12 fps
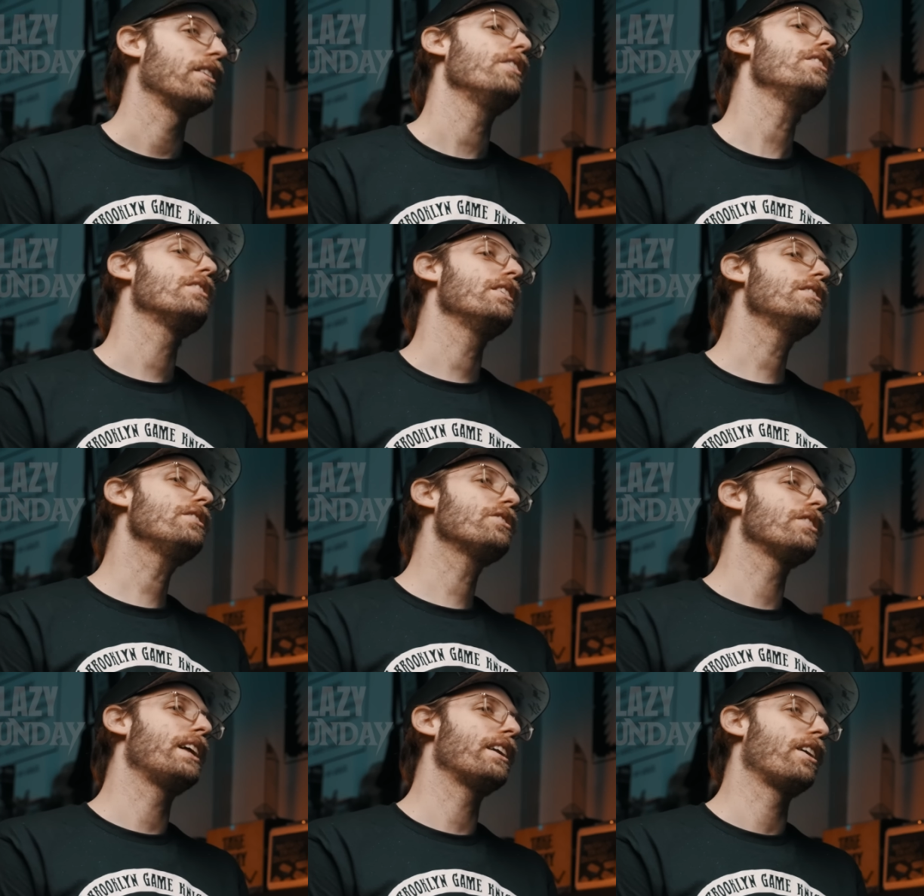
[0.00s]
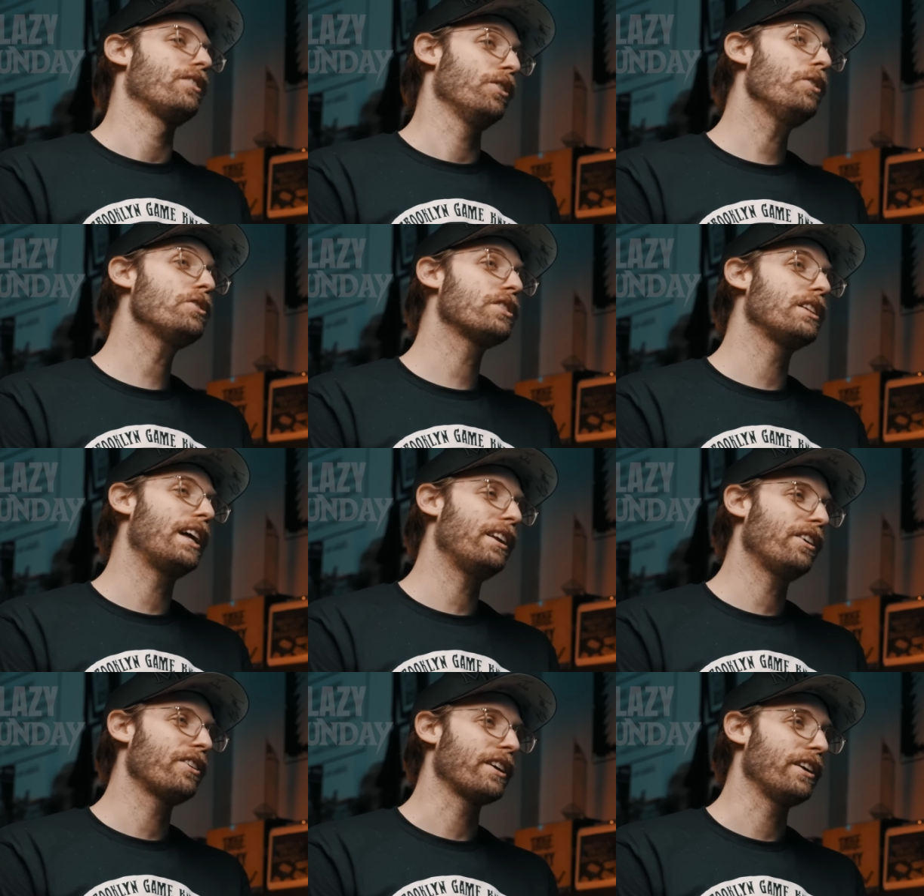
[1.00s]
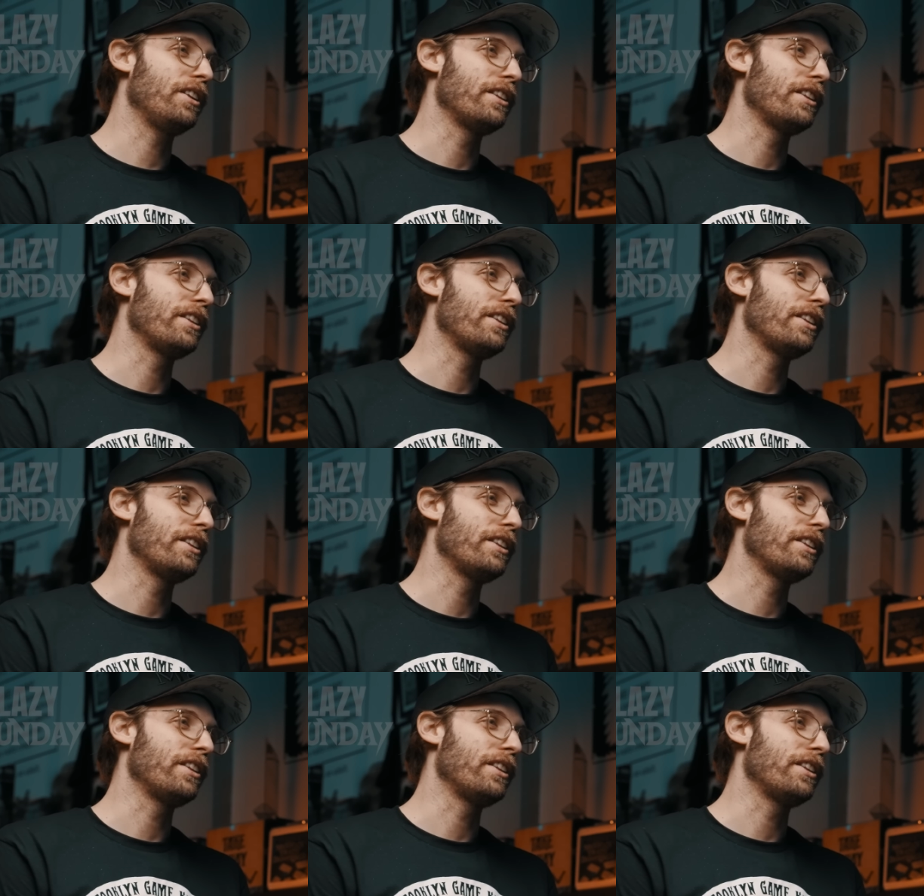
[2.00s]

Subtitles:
These things are a lot. Yours is a lot harder to kill